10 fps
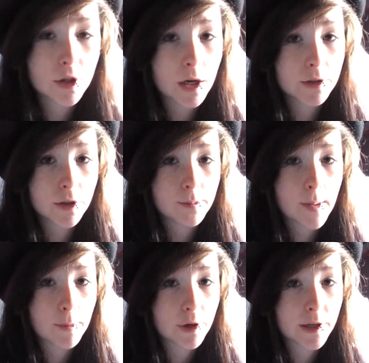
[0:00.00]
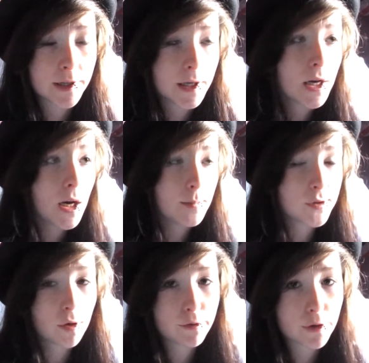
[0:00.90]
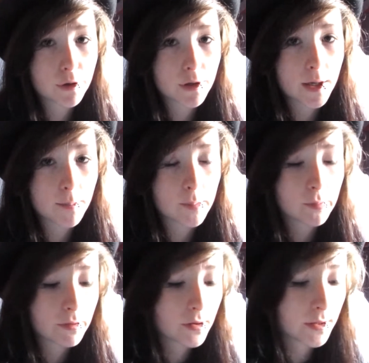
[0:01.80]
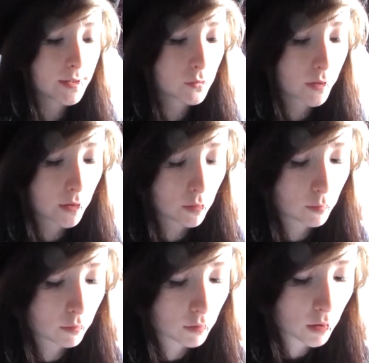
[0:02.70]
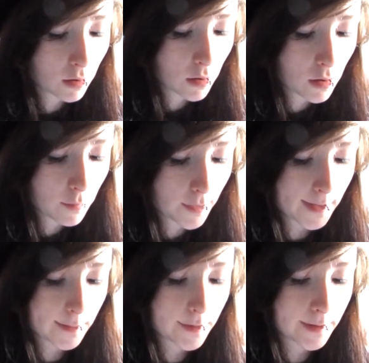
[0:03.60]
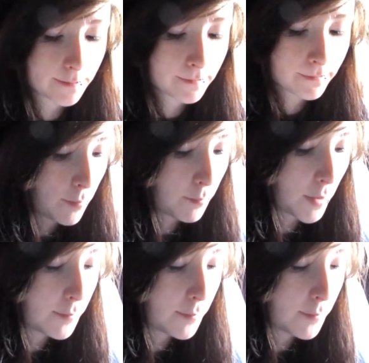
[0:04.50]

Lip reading: childhood memory? I'm sorry if you can hear my brother, he's quite horrible. But anyway, my